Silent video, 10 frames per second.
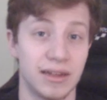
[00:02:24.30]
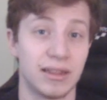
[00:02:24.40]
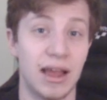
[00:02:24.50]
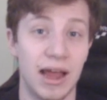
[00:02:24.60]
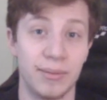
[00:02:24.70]
real
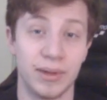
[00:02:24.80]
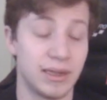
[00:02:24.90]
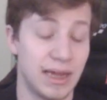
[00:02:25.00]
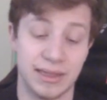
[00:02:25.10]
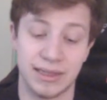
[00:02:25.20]
time.
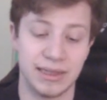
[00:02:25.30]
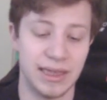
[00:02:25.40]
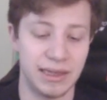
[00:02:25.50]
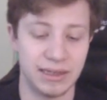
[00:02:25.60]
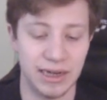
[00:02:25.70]
That's
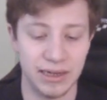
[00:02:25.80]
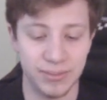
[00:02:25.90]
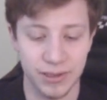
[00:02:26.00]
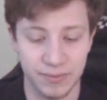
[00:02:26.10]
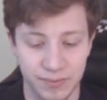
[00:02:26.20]

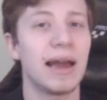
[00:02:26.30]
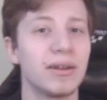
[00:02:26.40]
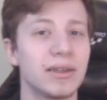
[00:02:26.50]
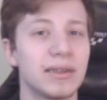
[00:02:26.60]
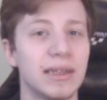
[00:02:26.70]
incredible.
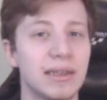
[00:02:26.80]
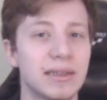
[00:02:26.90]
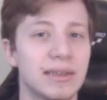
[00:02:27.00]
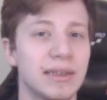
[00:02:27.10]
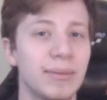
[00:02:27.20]
Another little
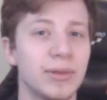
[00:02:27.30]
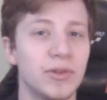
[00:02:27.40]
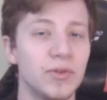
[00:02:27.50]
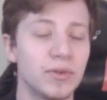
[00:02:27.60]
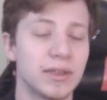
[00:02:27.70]
sub
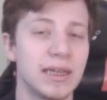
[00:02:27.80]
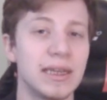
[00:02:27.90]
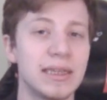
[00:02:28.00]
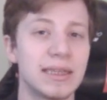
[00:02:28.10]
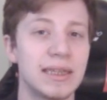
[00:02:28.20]
news
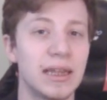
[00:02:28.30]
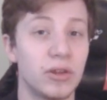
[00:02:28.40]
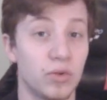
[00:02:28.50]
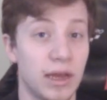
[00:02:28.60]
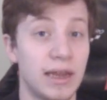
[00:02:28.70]
is that
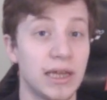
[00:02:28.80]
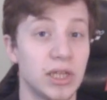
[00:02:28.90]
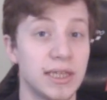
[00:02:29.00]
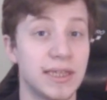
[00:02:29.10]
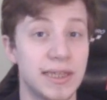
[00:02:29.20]
you can
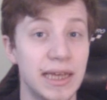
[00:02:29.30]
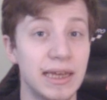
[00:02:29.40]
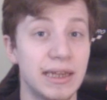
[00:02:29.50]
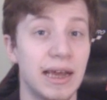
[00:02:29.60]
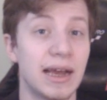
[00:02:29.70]
actually
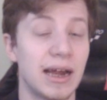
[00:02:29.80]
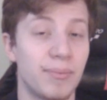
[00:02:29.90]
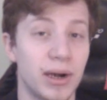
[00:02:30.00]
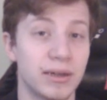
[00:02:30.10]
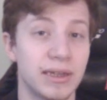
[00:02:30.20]
sync Niagara
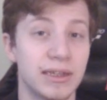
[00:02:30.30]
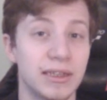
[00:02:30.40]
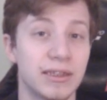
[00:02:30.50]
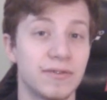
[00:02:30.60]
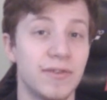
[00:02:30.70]

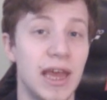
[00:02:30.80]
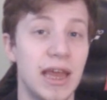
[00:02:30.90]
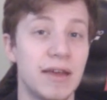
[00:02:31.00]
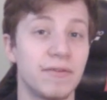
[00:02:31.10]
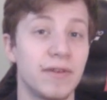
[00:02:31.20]
particles
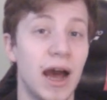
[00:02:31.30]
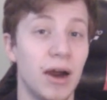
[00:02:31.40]
with